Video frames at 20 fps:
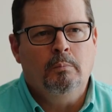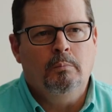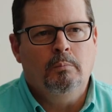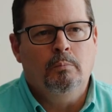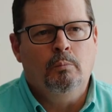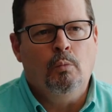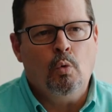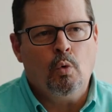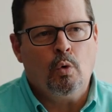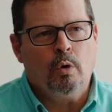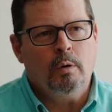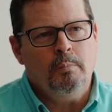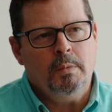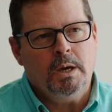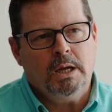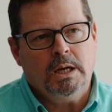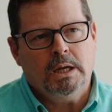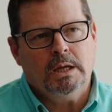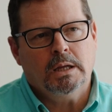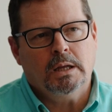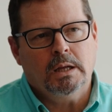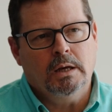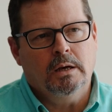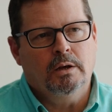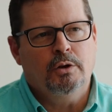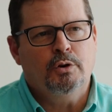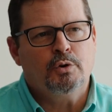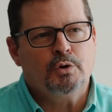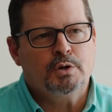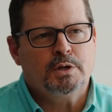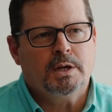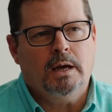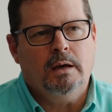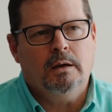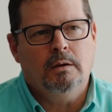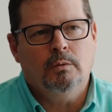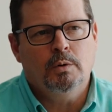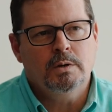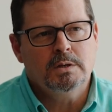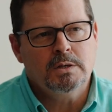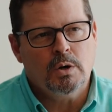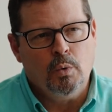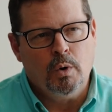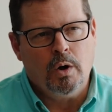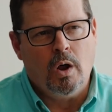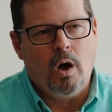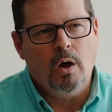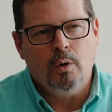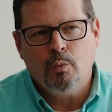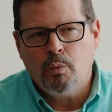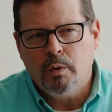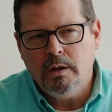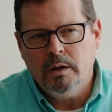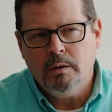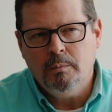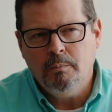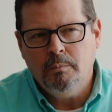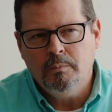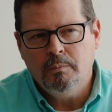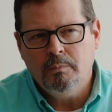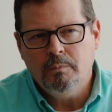more immediately understand what's going on with them,